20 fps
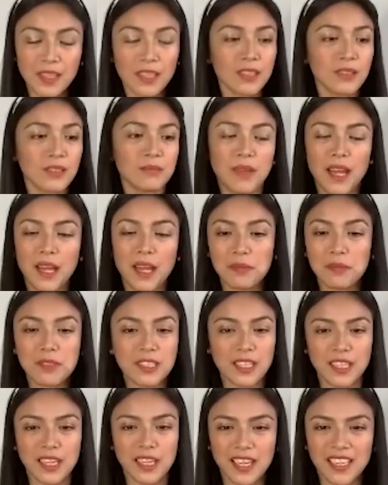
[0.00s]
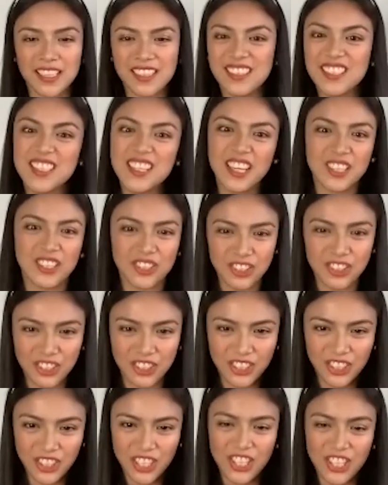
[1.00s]
may abs ka na. Hindi
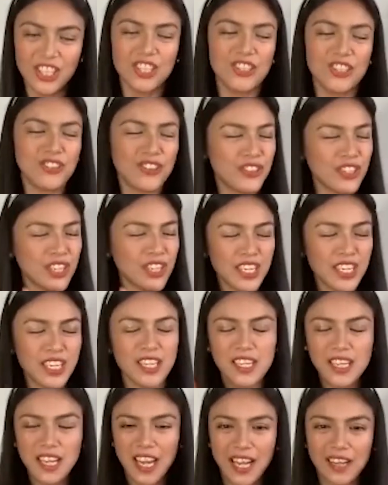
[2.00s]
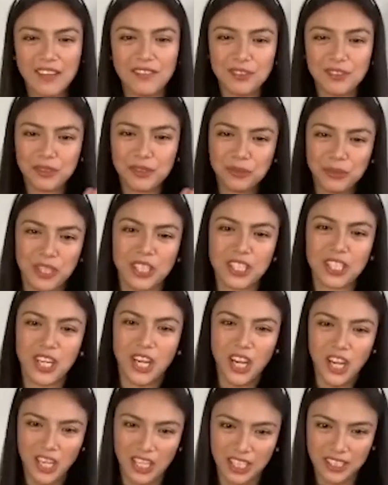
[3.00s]
ganon. You really have to work
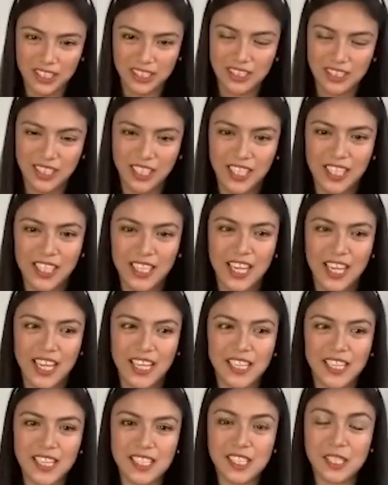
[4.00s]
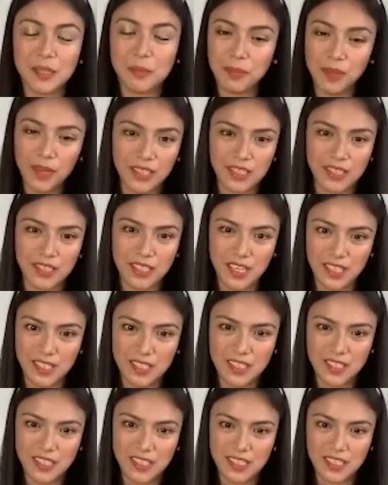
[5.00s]
hard. And it's a
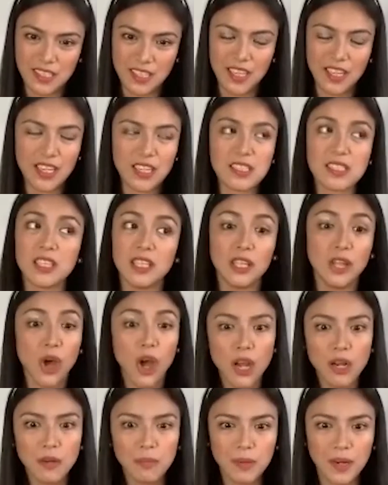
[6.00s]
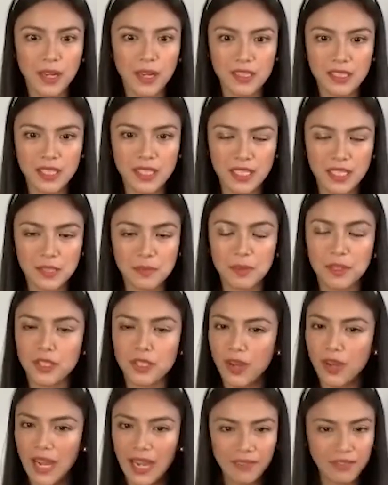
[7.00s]
process. And it's a long process, but
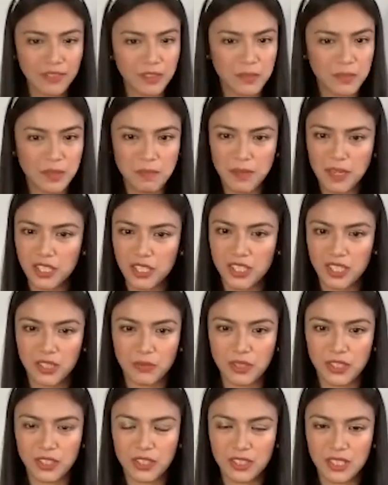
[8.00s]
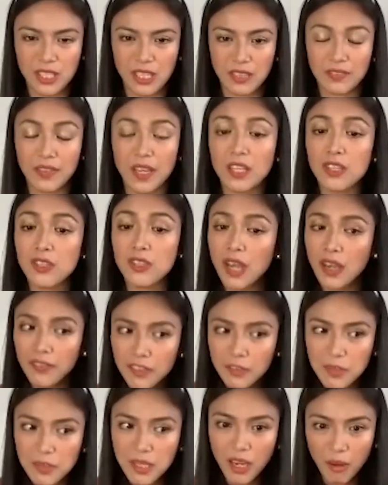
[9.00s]
you have to be patient with yourself. And you
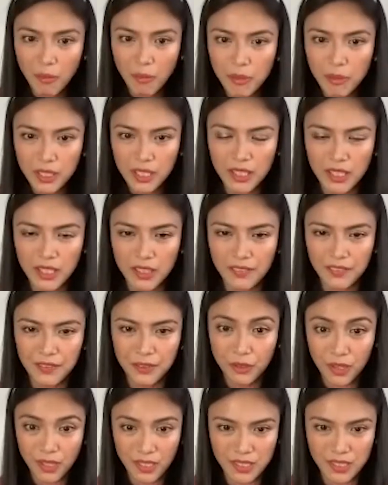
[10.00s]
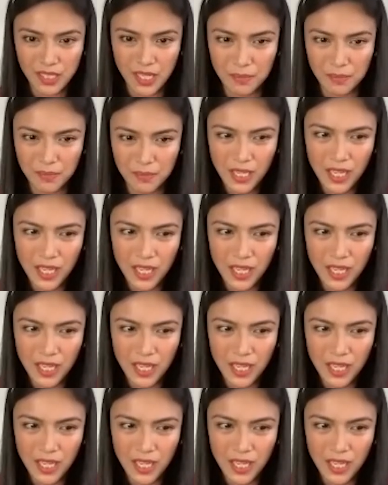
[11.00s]
have to be humble enough to accept.